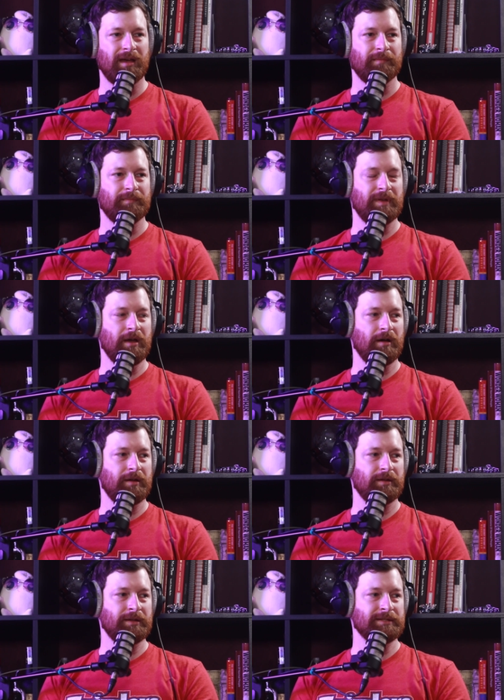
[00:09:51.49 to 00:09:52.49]
Not
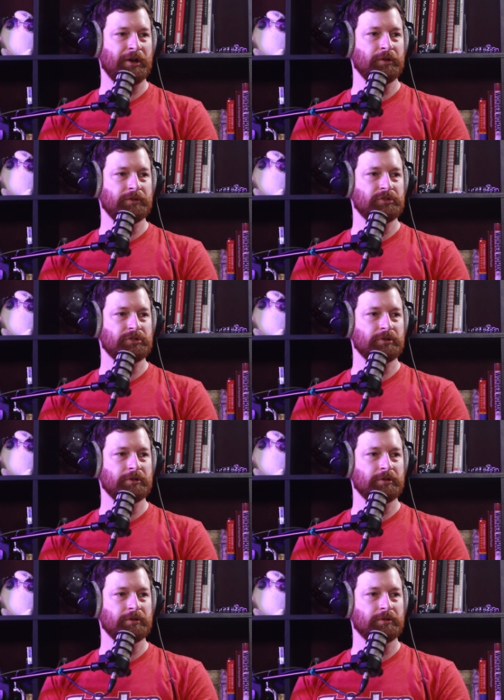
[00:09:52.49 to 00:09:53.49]
entirely
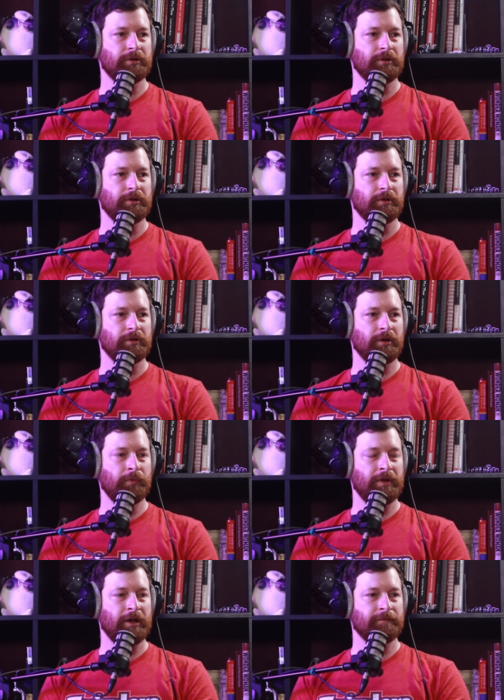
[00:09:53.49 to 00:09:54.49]
sure. I
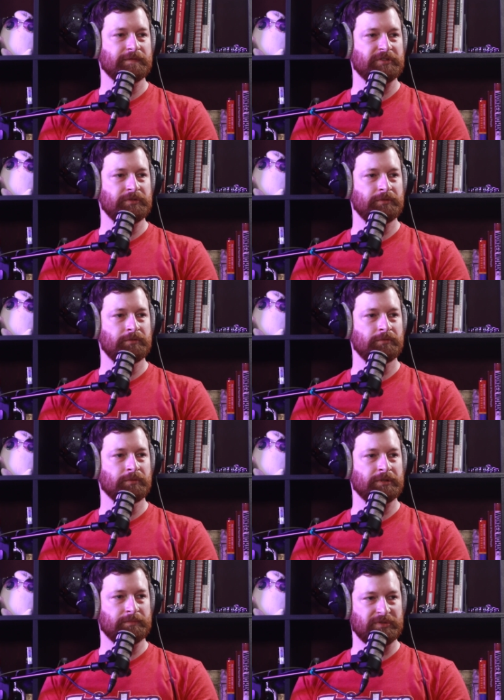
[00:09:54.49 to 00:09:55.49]
would have to
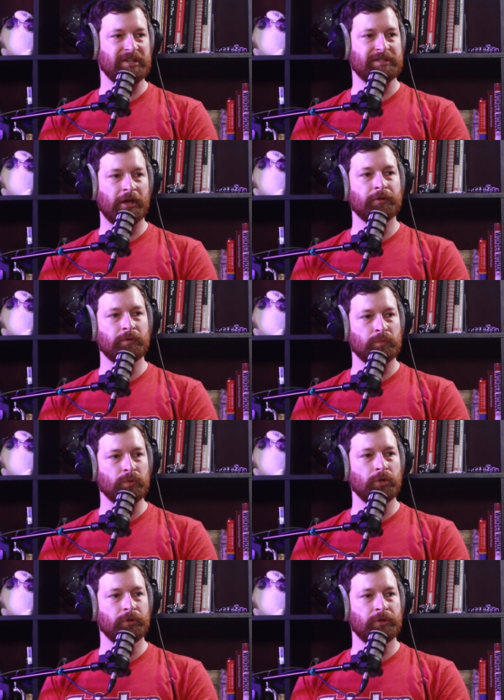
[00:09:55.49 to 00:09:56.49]
like sit down and
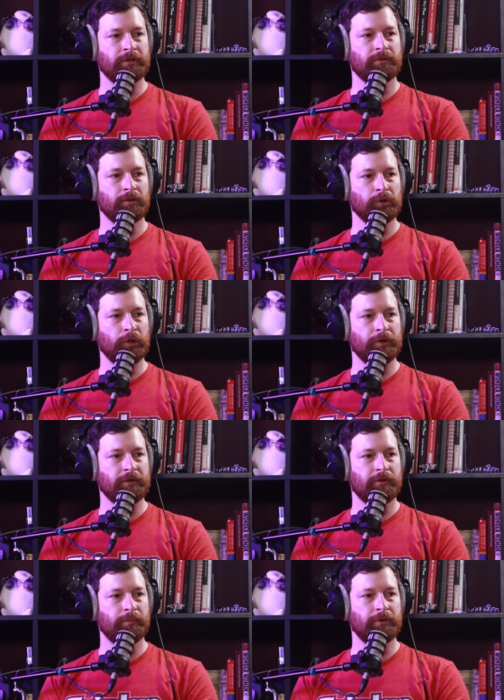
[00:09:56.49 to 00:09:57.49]
really look at
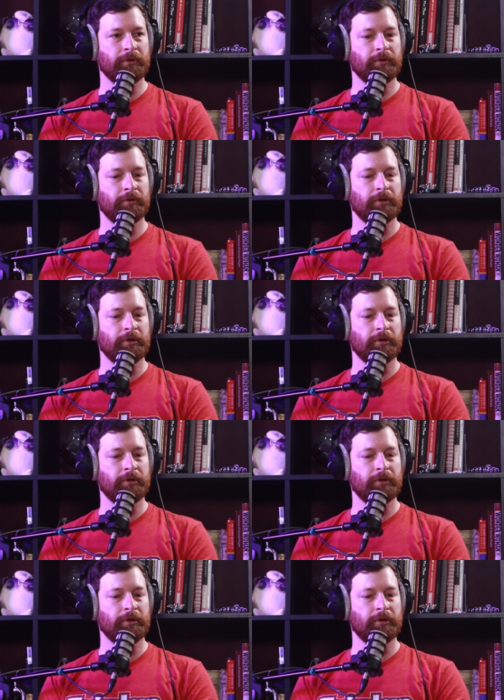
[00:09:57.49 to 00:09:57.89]
the bill.